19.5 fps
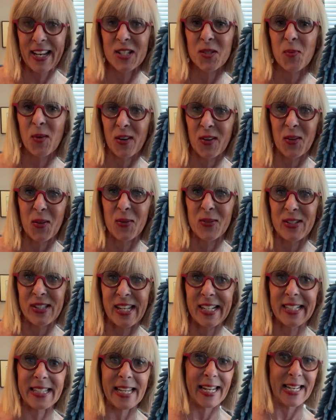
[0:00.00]
is one of those
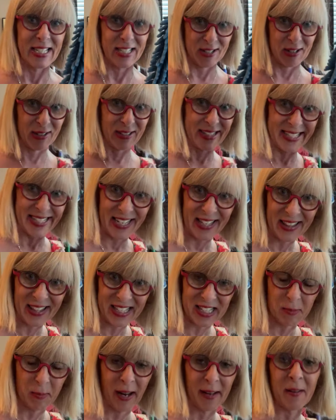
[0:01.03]
things that is on sale
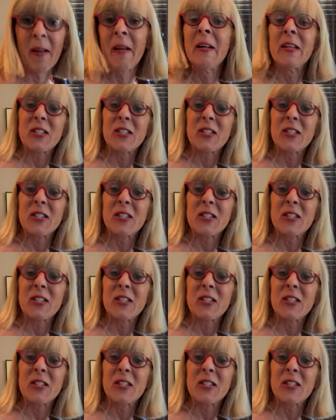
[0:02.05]
this month.